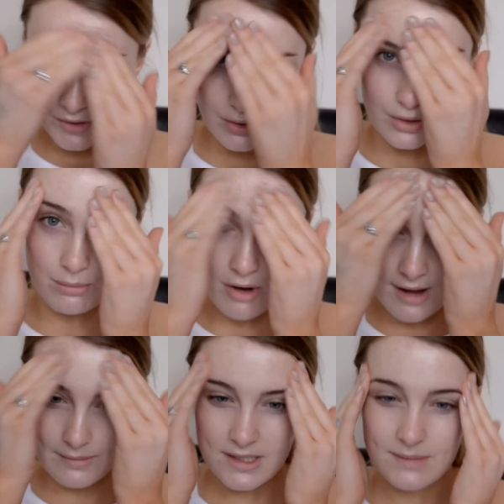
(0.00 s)
good
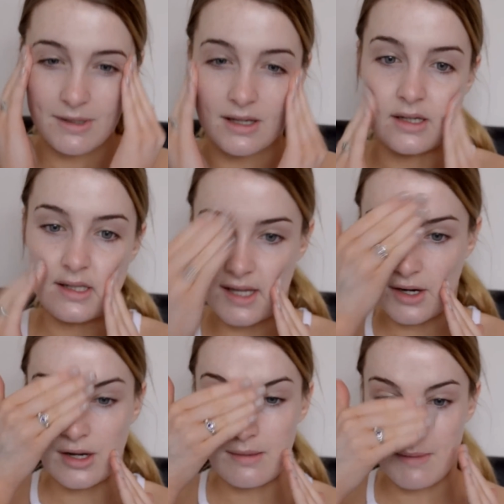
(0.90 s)
primers, because
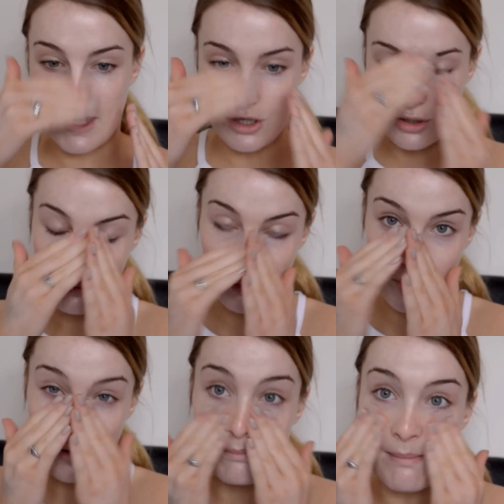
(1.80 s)
they're going to make you
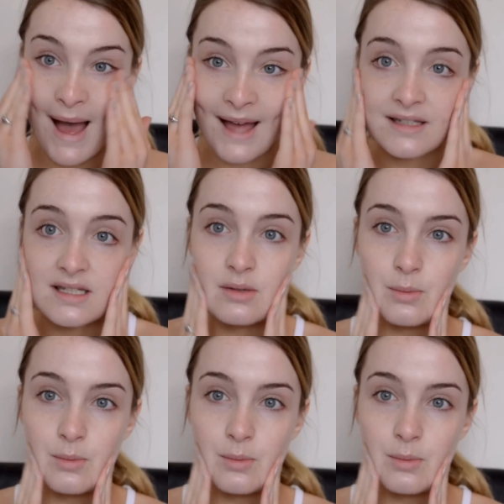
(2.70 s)
more matte,